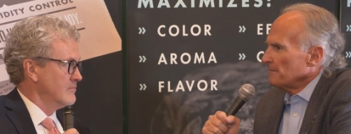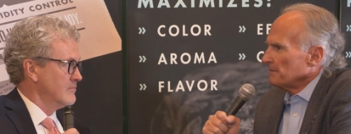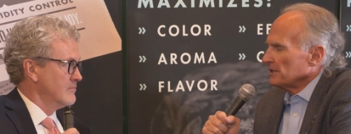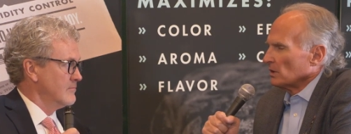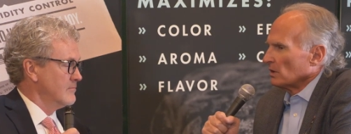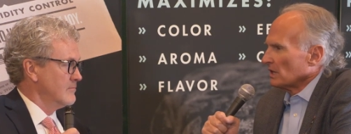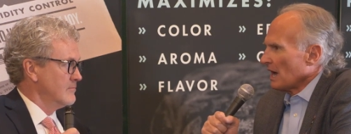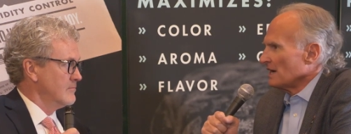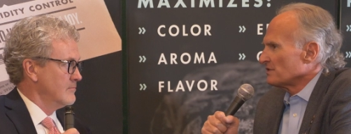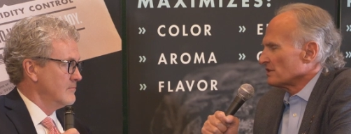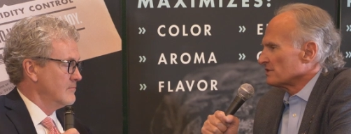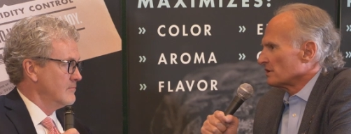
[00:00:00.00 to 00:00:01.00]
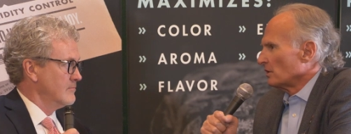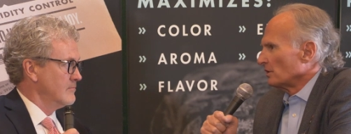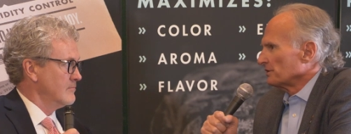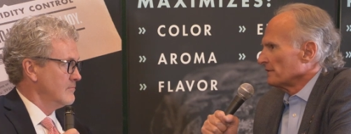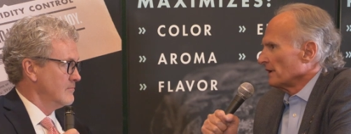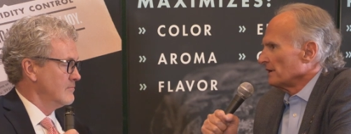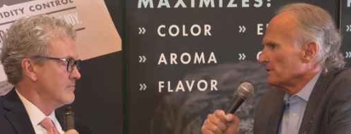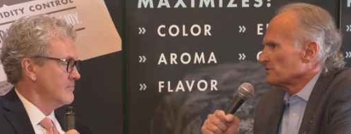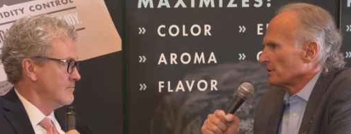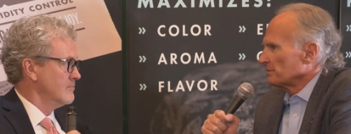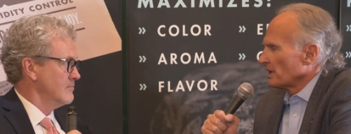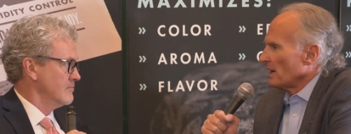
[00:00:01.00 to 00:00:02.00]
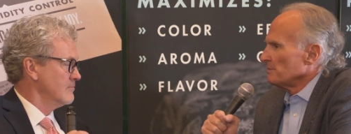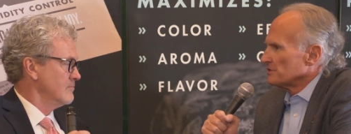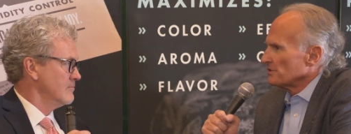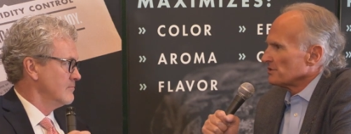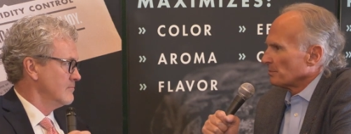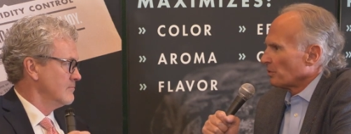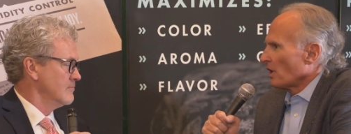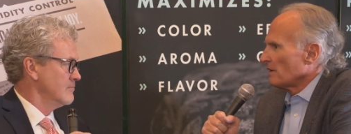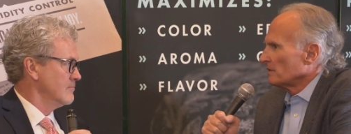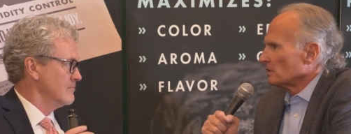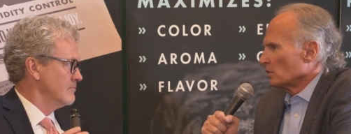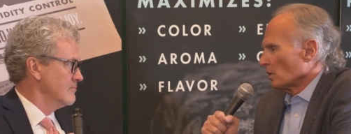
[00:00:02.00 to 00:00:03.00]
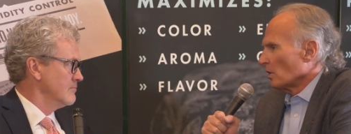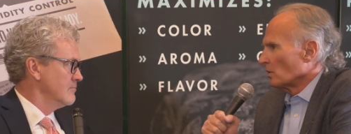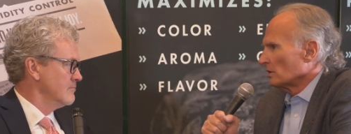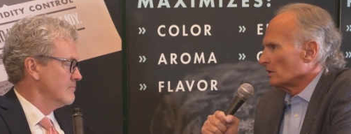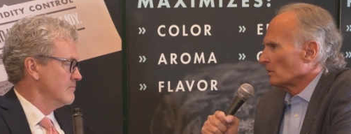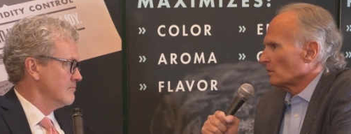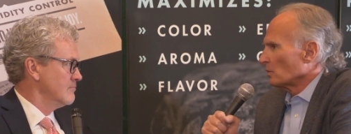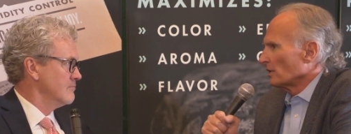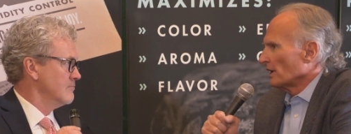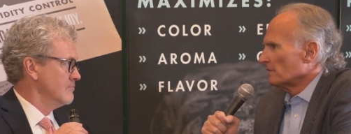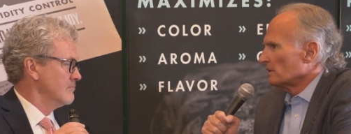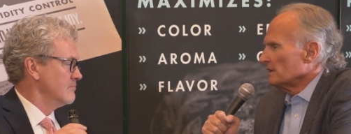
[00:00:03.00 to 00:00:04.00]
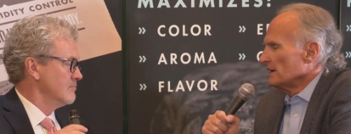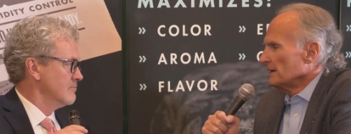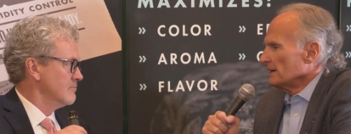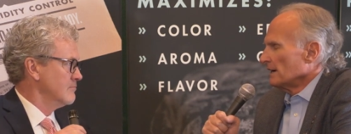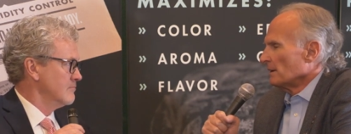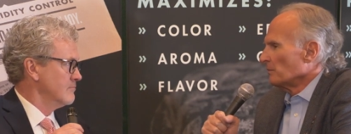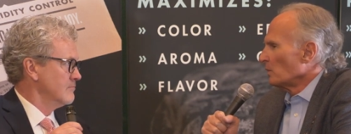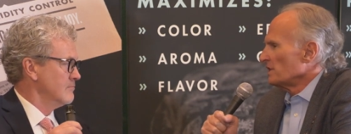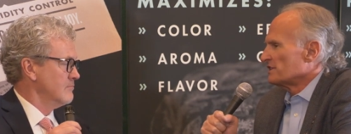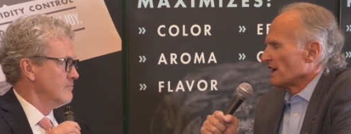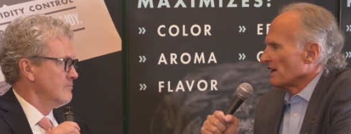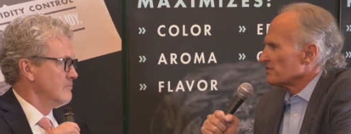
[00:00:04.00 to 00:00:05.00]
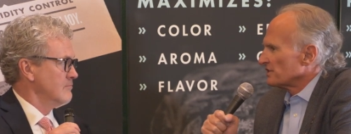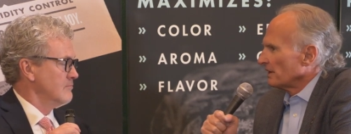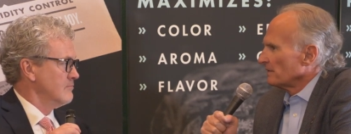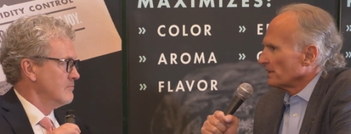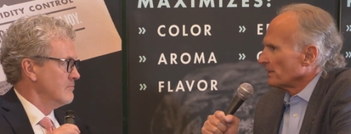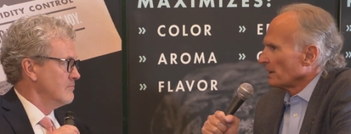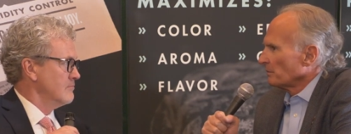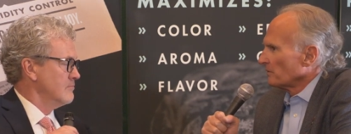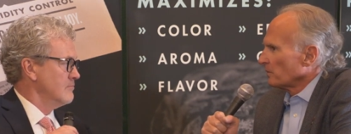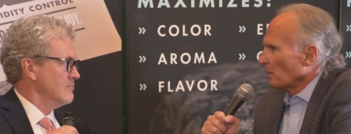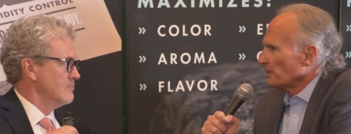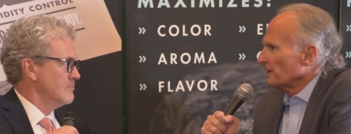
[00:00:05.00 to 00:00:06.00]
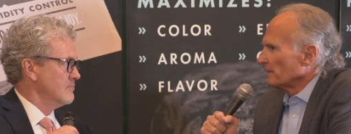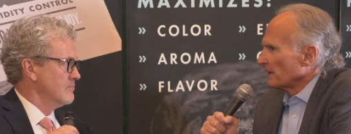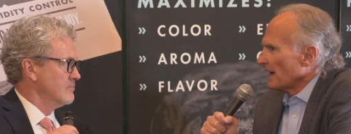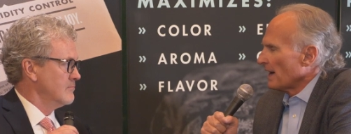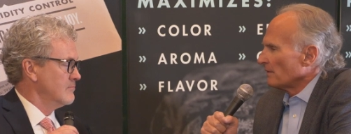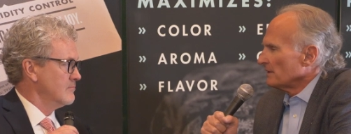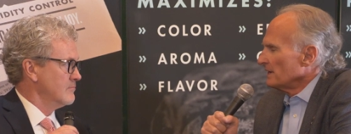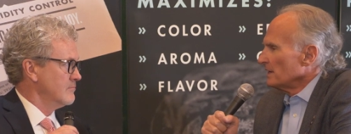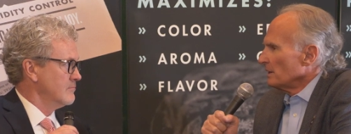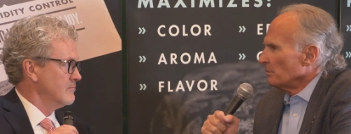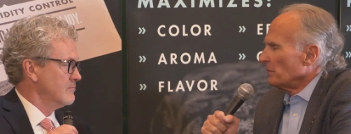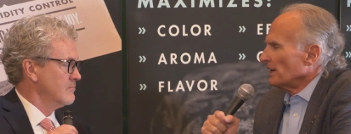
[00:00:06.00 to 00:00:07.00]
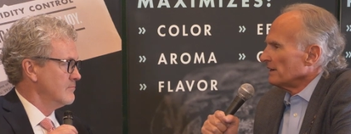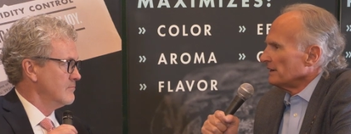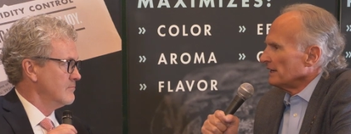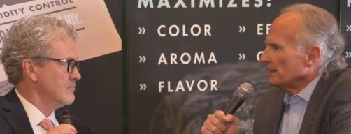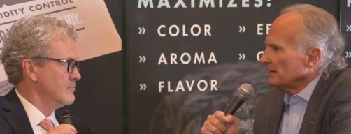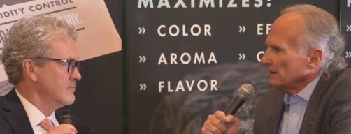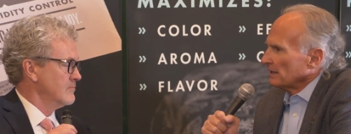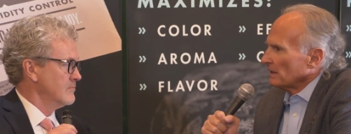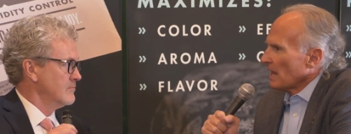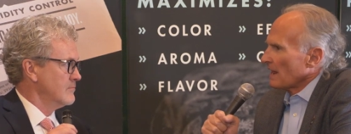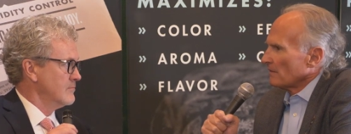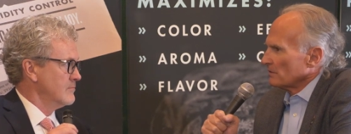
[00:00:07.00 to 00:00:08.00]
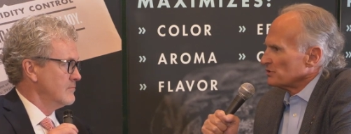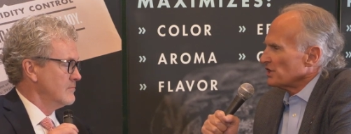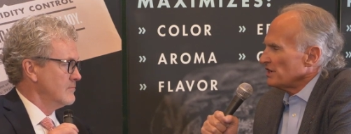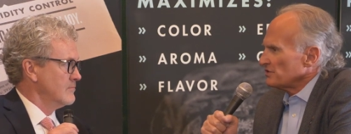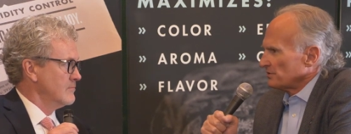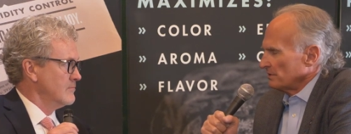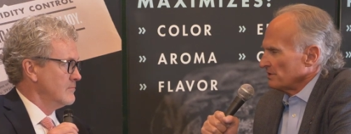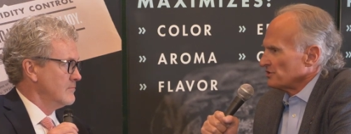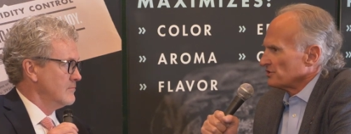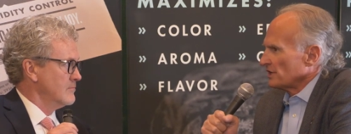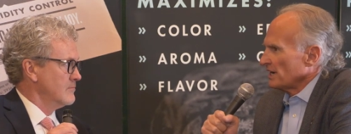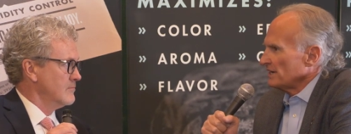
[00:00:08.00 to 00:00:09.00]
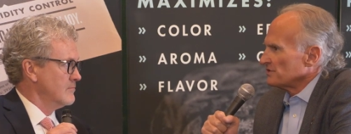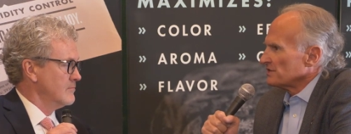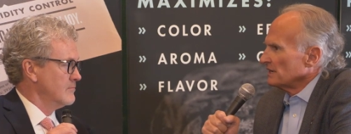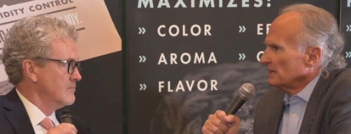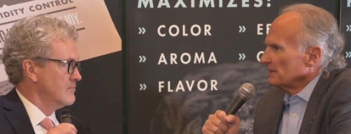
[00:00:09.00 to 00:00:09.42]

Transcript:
Speaker 1: you know, a licensed cultivator. Sometimes it's a private grower or whatever. Um, we test everything before we give it out. But in, in a lot of those eastern states